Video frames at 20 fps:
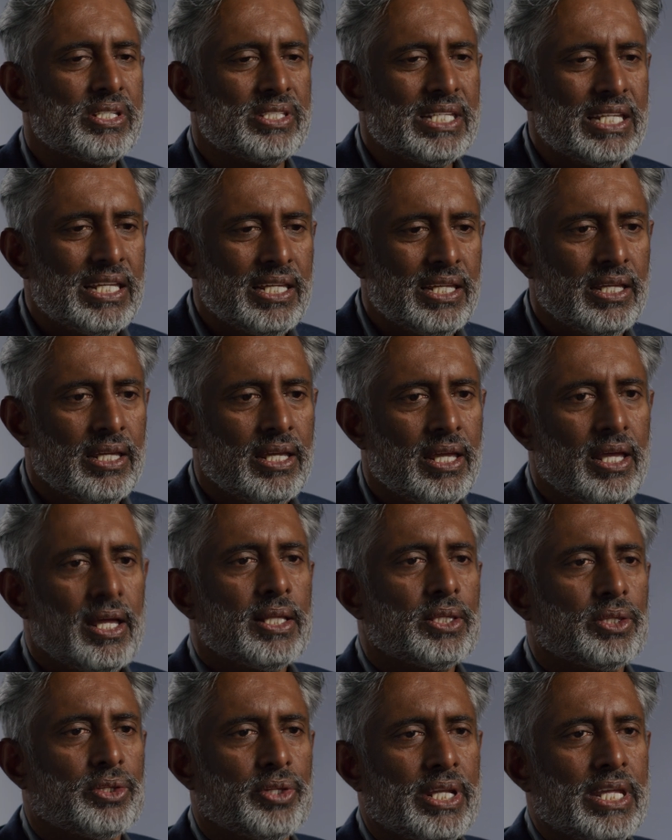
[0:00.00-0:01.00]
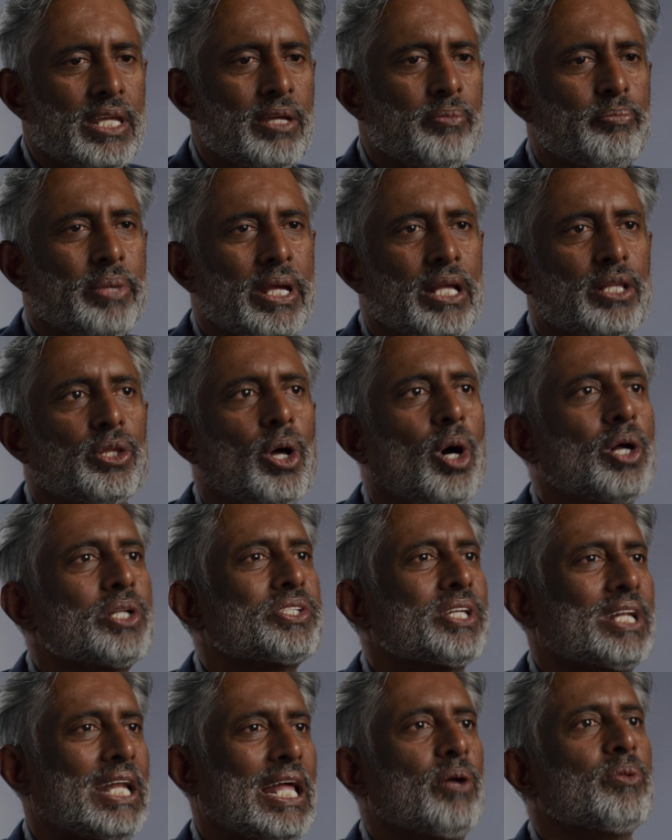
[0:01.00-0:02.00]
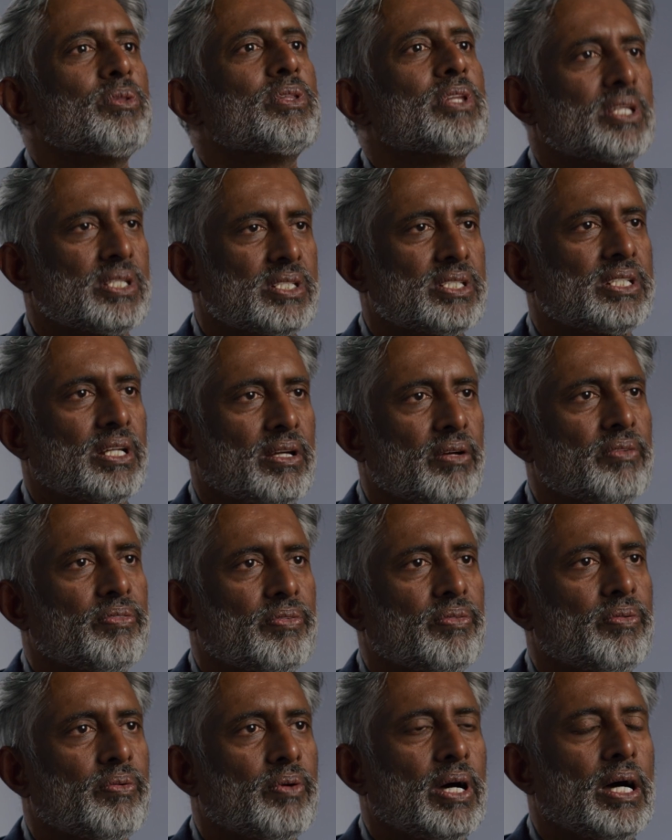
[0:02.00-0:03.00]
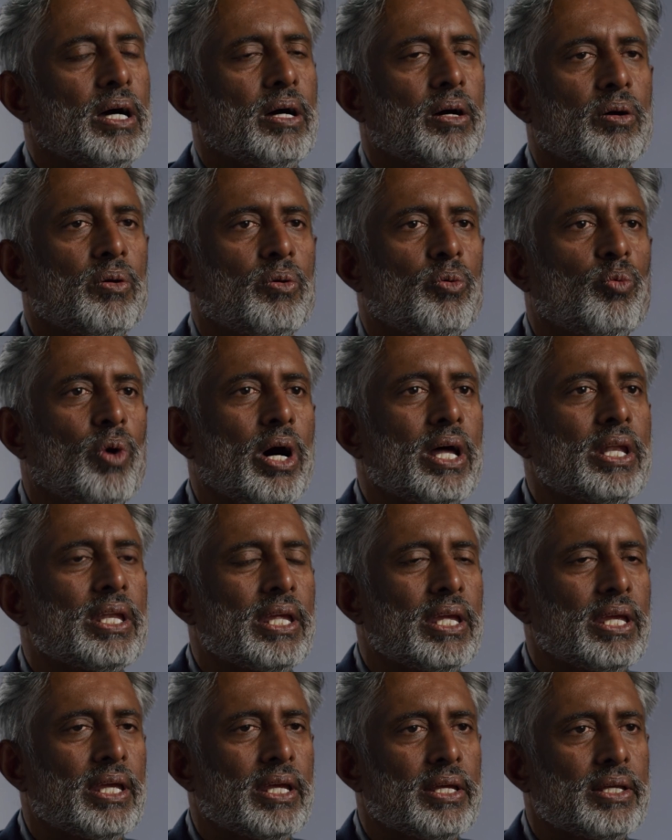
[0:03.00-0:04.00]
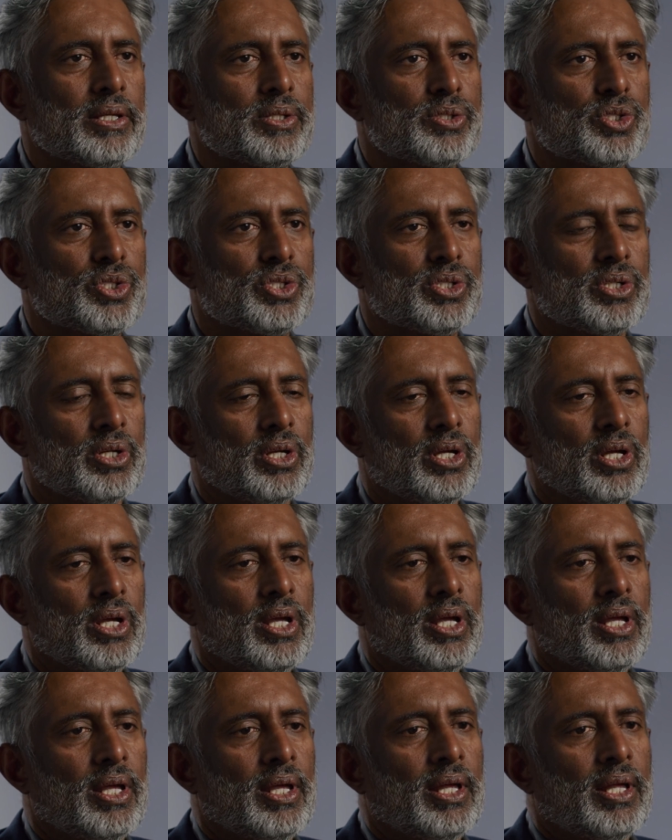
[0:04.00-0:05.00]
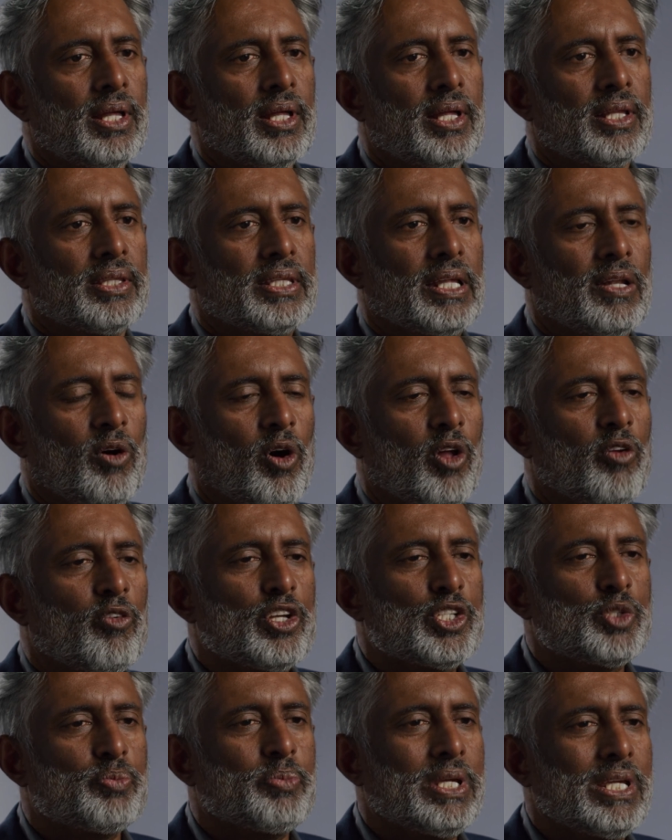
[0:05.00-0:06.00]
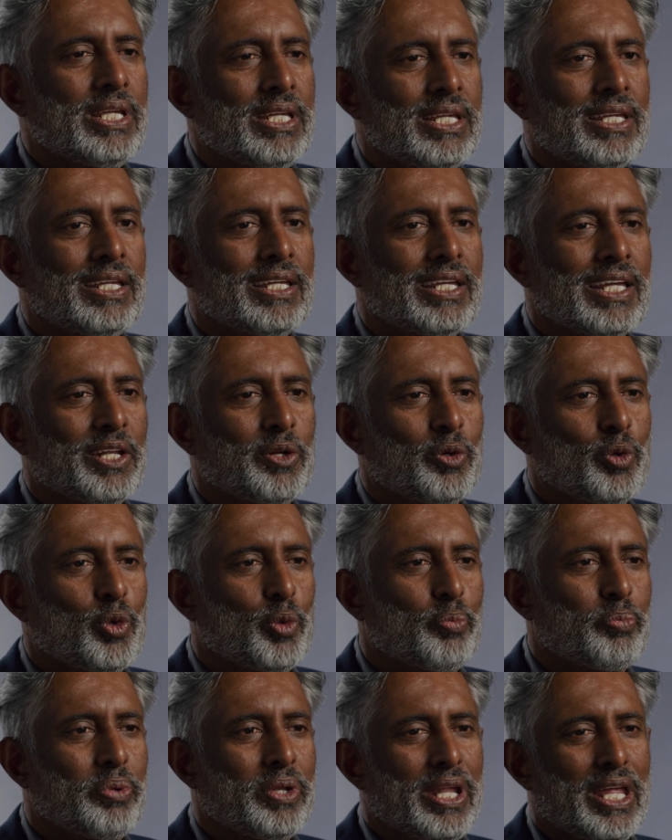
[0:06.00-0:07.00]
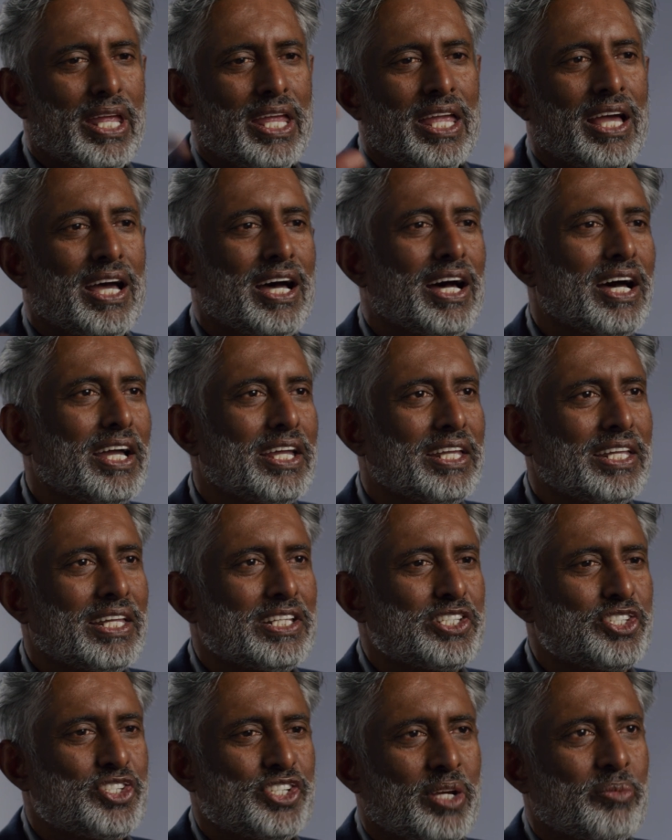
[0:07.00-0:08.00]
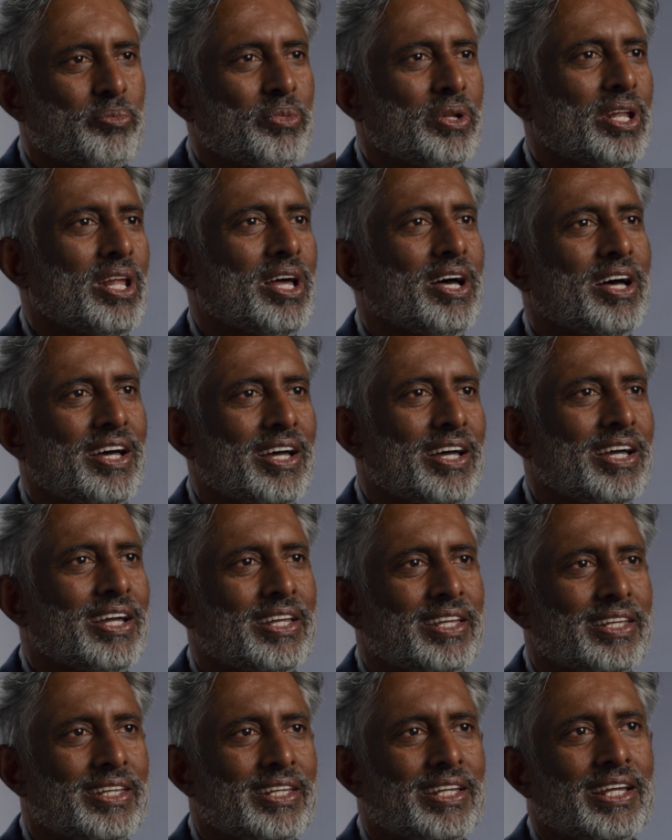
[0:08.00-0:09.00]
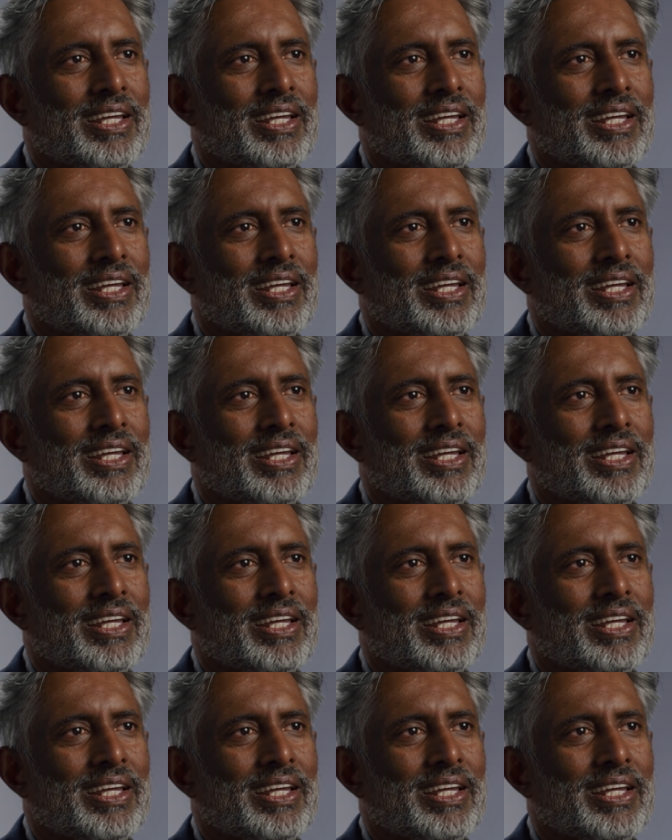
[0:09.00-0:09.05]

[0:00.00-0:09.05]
see three big thoughts around this stuff. One is there'll always be an OpenAI and Gemini